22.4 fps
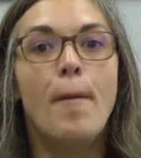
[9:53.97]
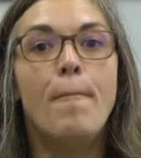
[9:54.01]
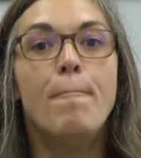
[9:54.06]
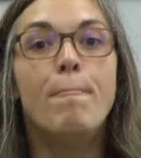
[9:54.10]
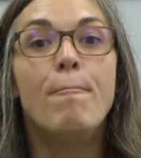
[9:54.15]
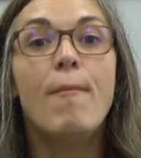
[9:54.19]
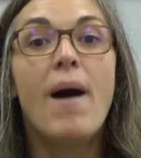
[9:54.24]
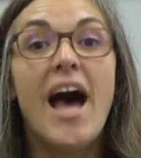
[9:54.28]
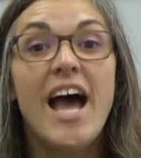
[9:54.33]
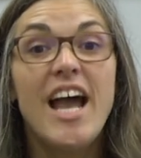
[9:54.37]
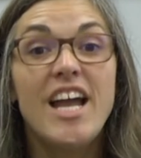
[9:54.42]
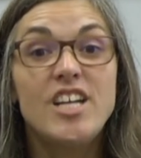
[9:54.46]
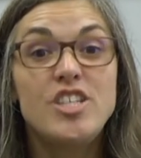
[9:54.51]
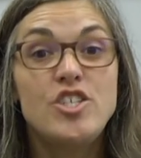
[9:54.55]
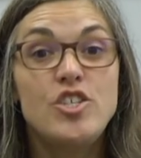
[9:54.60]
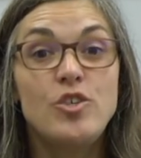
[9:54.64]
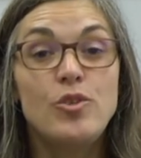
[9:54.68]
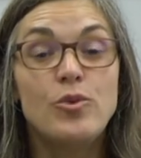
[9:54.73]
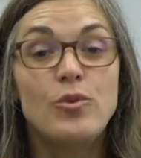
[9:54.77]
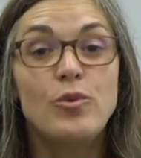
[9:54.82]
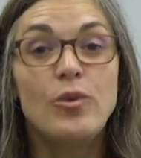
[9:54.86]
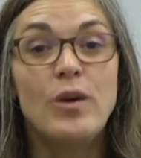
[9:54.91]
My
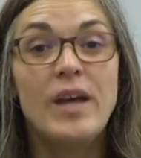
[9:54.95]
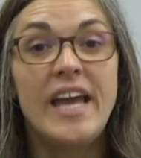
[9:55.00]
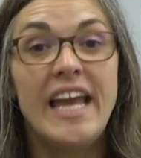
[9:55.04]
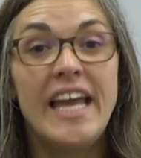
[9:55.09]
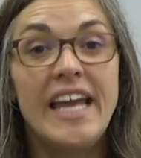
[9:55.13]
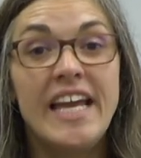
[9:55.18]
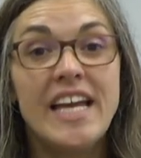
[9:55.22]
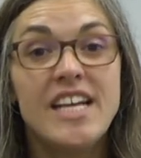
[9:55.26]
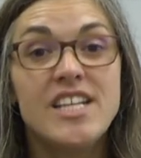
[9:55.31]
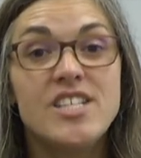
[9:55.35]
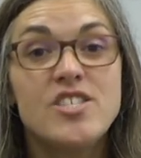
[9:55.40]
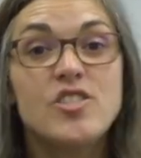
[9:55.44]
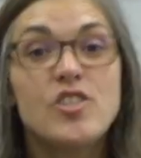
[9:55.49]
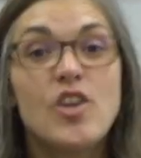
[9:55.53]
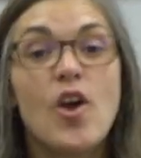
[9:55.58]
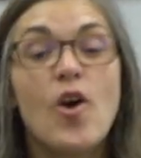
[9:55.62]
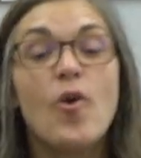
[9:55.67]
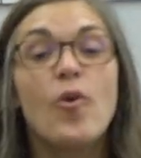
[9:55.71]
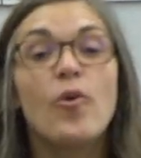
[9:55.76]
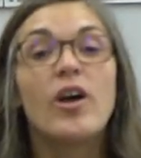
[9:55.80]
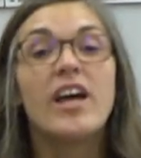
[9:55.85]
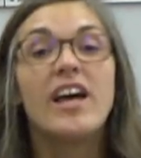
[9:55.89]
two hands
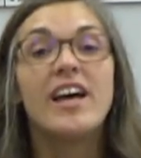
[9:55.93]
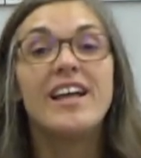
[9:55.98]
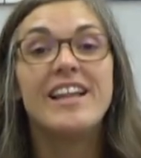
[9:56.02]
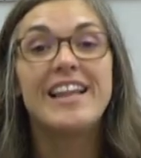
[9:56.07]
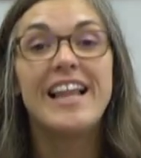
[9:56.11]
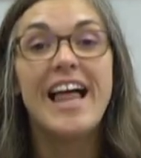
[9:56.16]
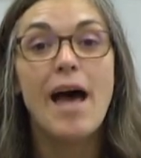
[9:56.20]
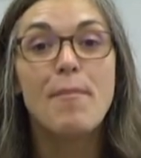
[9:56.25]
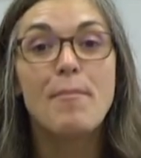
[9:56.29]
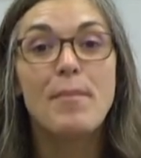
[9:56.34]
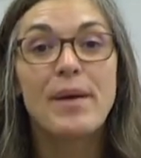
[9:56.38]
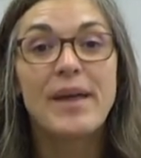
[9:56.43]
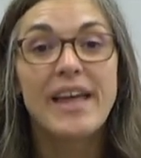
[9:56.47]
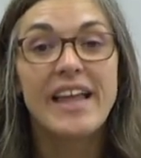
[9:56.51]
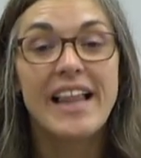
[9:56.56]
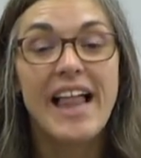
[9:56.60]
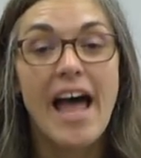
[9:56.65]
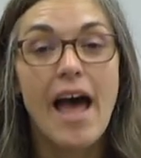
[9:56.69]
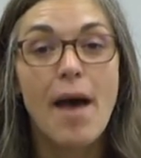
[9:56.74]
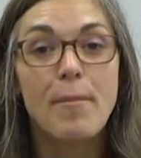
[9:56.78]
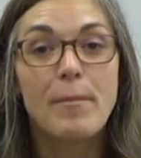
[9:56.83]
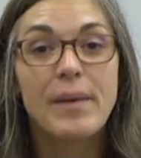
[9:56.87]
go clap,
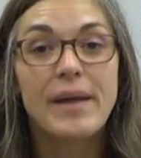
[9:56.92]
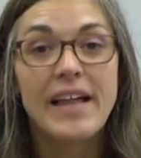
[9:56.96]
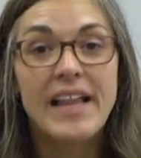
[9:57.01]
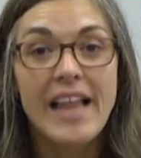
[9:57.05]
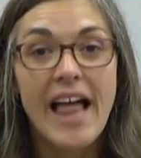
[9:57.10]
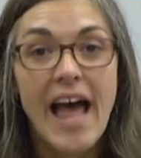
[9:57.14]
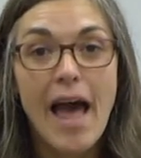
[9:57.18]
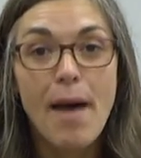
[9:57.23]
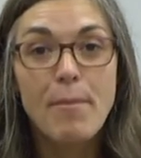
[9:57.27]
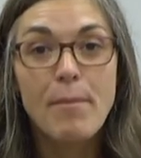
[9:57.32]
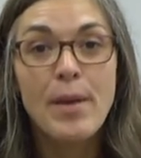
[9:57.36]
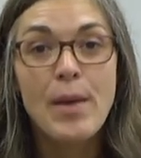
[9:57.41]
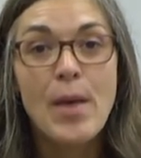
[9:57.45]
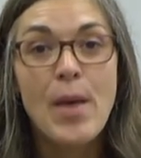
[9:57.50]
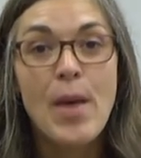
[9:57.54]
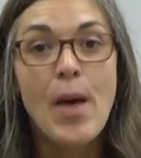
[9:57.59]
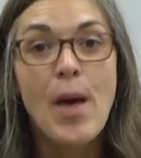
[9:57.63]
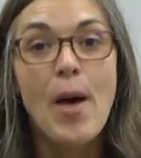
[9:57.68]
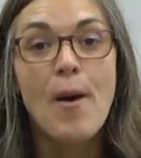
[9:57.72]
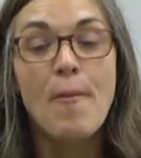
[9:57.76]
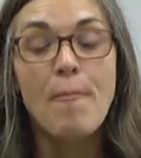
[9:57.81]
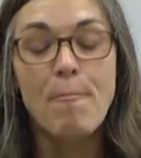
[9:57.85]
clap, clap.
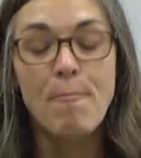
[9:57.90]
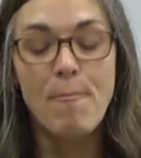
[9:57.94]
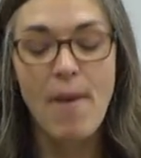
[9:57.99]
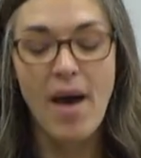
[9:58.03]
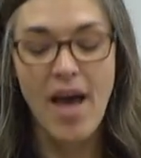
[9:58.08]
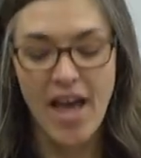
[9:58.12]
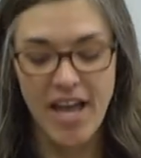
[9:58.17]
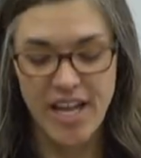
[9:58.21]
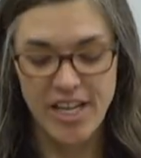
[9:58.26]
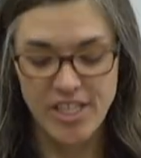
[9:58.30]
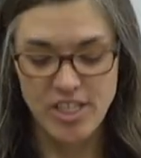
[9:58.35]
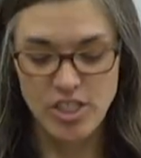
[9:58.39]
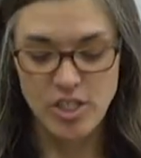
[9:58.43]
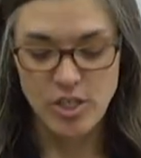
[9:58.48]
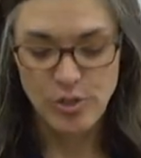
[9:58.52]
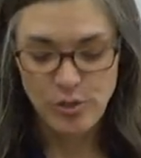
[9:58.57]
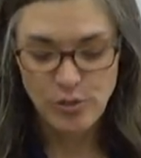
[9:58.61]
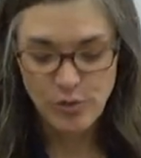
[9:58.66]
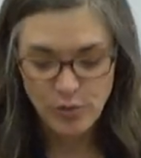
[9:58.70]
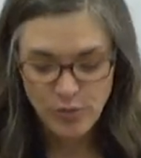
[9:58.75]
My two